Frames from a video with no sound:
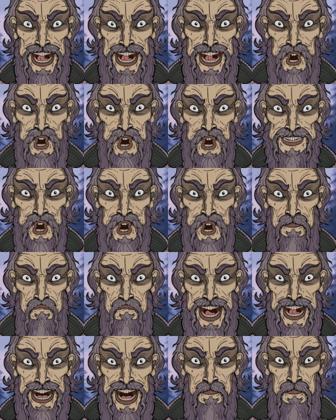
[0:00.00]
for the
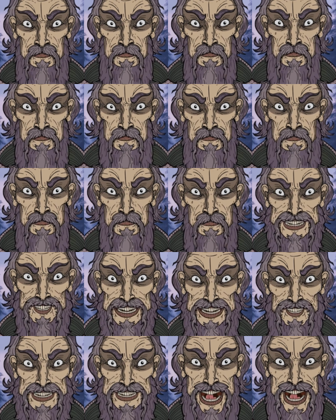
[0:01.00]
vampire.
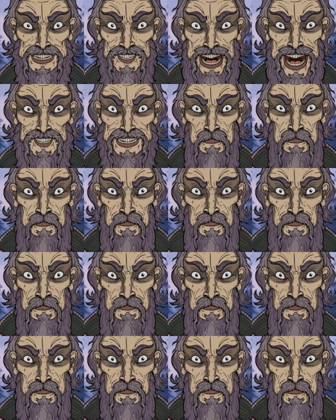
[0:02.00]
These works